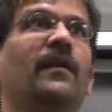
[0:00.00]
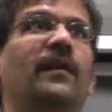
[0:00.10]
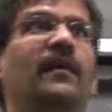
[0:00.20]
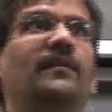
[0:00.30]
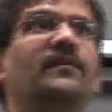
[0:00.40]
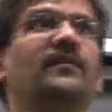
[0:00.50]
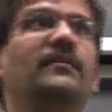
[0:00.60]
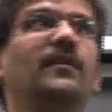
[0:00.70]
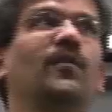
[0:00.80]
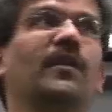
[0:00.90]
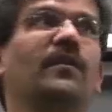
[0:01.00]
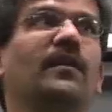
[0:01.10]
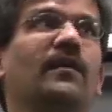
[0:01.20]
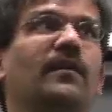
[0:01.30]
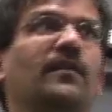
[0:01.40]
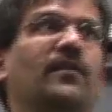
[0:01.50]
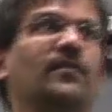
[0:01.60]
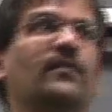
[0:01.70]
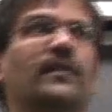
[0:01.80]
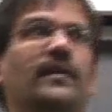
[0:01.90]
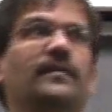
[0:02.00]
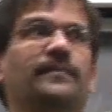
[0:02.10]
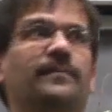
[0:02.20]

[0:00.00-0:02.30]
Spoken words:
And that's essentially what you're trying to do, right?